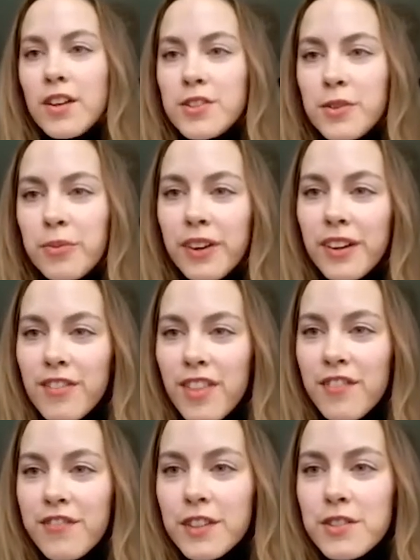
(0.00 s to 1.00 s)
So one of
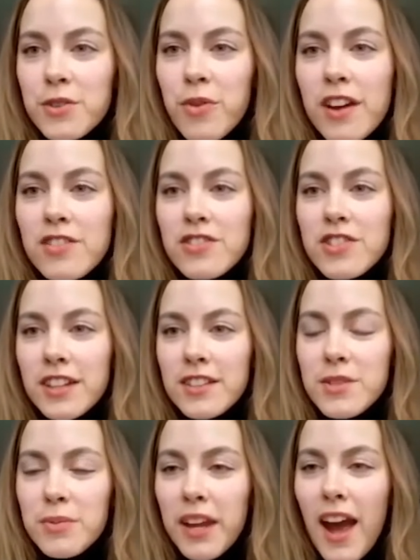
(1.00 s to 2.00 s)
the first
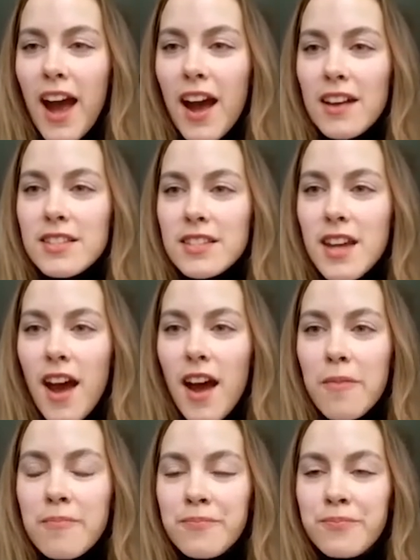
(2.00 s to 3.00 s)
questions we asked
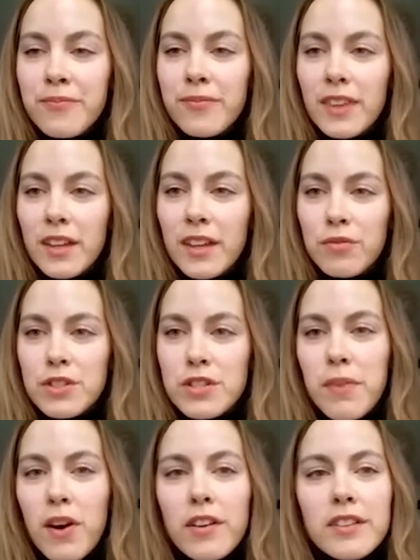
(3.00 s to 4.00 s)

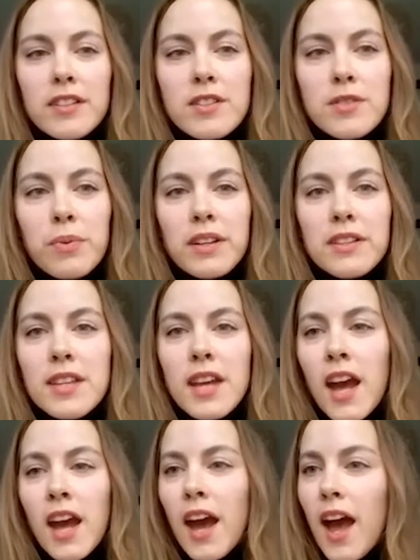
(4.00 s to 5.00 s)
respondents was
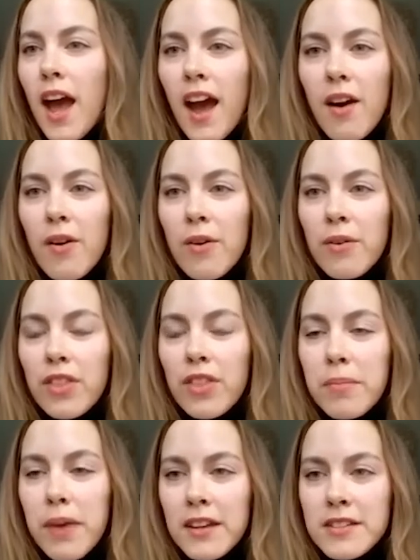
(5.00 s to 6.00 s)
how
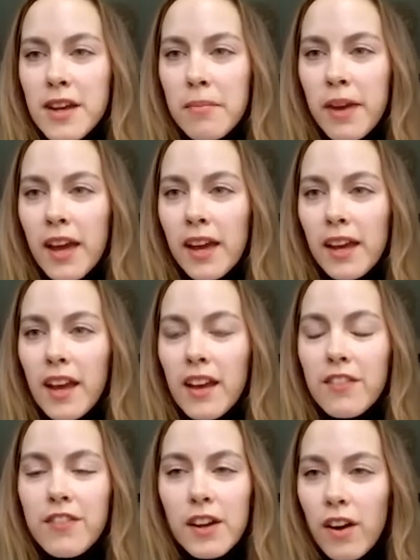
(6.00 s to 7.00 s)
the pandemic,
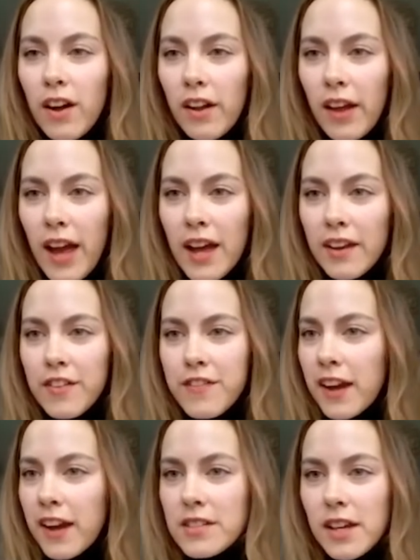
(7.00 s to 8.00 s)
if at all, had
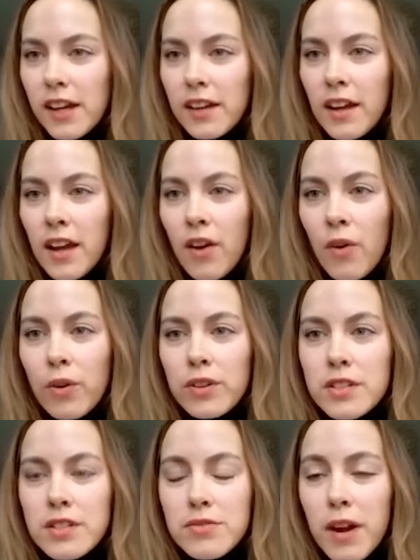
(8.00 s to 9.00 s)
affected or
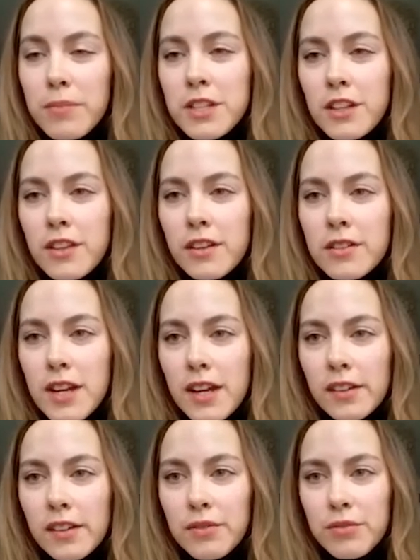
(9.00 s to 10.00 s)
disrupted their
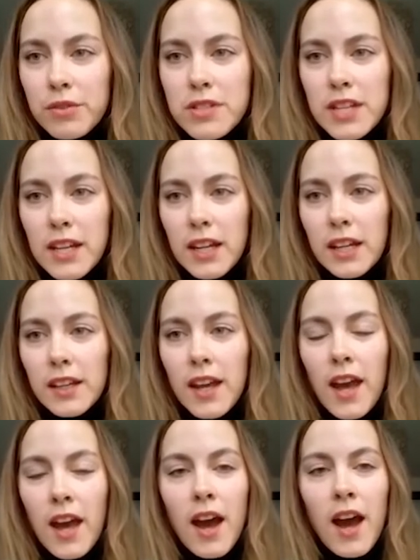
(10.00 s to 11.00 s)
daily routine.
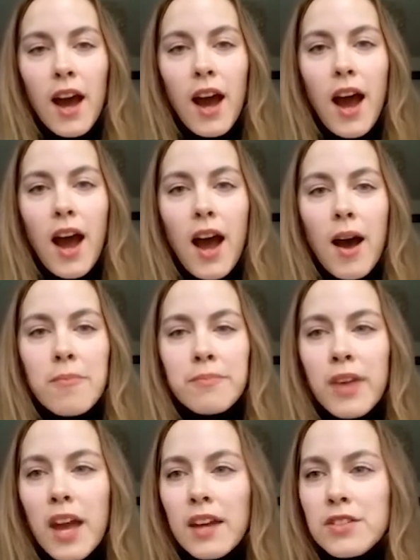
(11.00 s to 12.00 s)

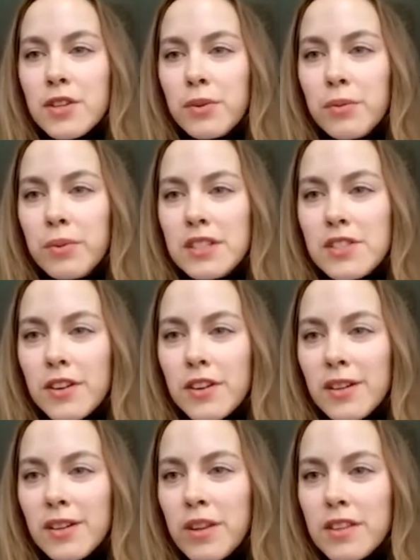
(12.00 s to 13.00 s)
And so we
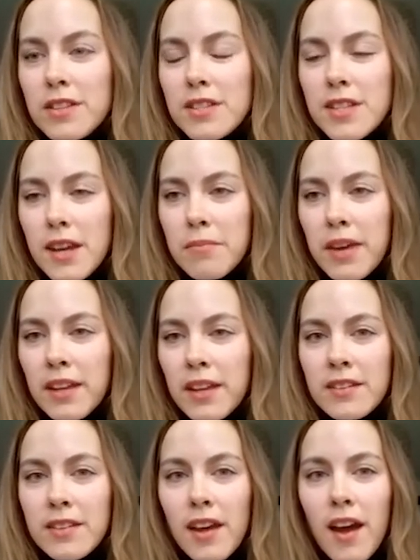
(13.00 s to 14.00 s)
started with a statement